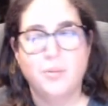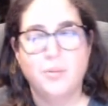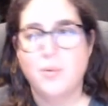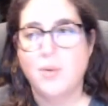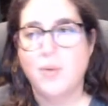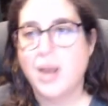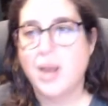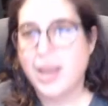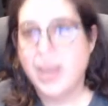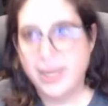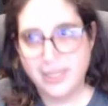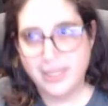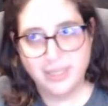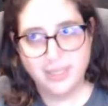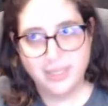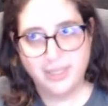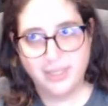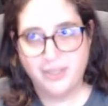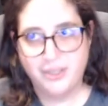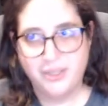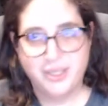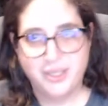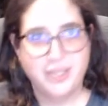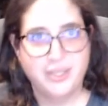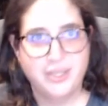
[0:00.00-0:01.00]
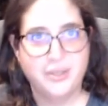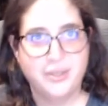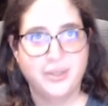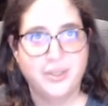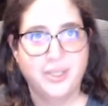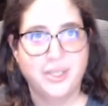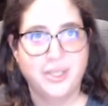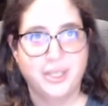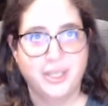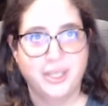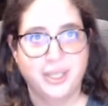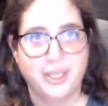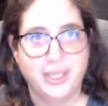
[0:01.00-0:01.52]
Why didn't you just
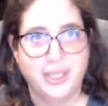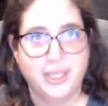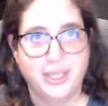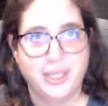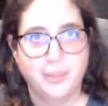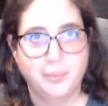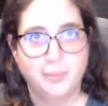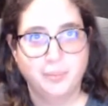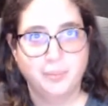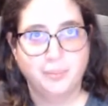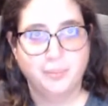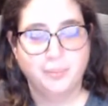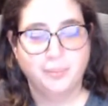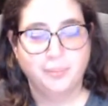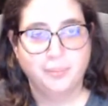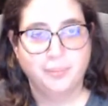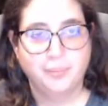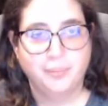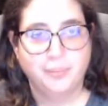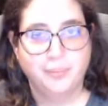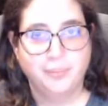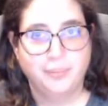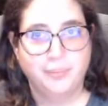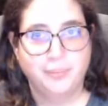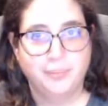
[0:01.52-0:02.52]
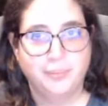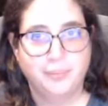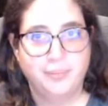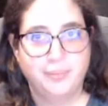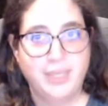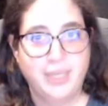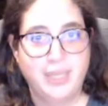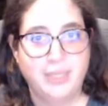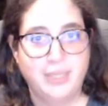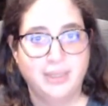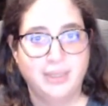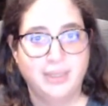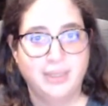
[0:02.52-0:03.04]
return here?
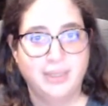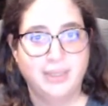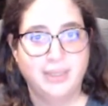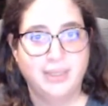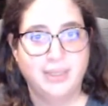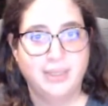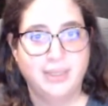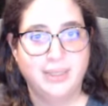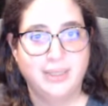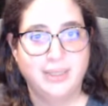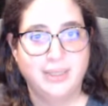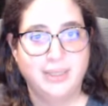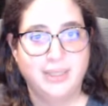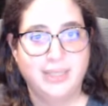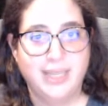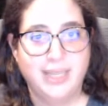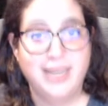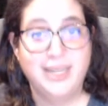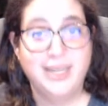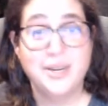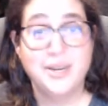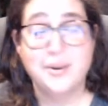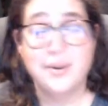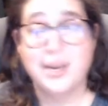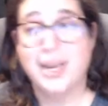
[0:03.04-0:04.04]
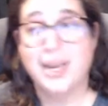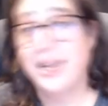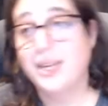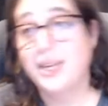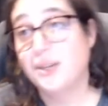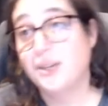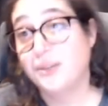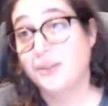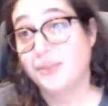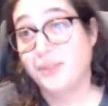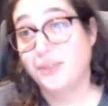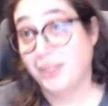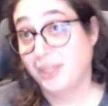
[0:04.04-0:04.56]
But I know I
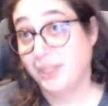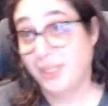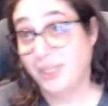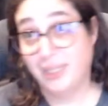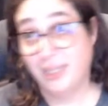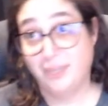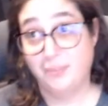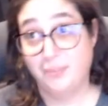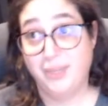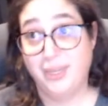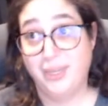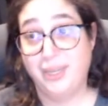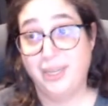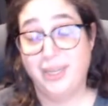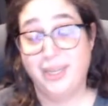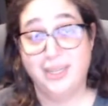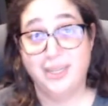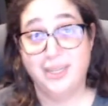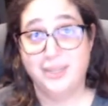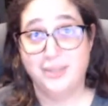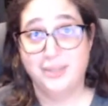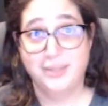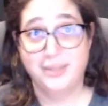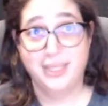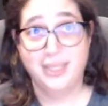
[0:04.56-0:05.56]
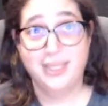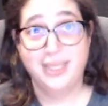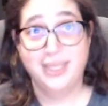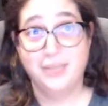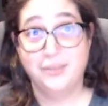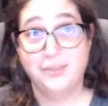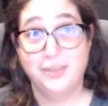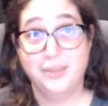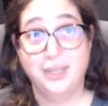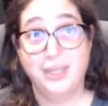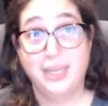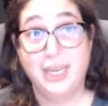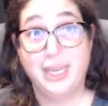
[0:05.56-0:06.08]
don't feel good being on the
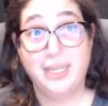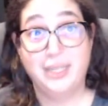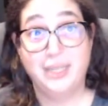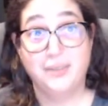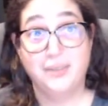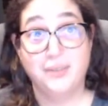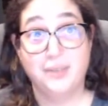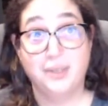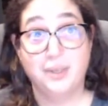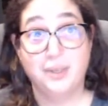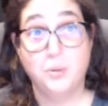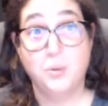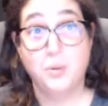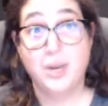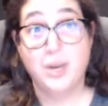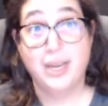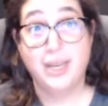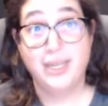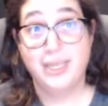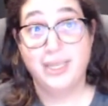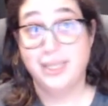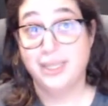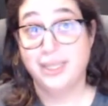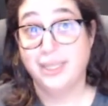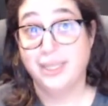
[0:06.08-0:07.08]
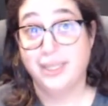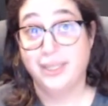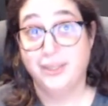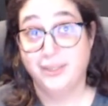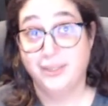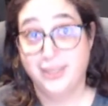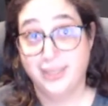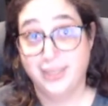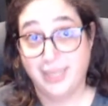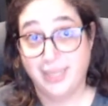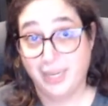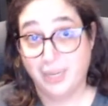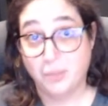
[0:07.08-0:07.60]
receiving end of a why didn't you
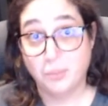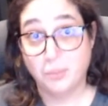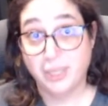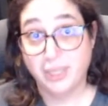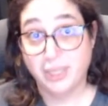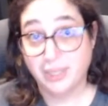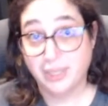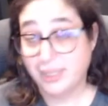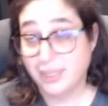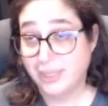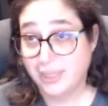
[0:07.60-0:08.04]
statement.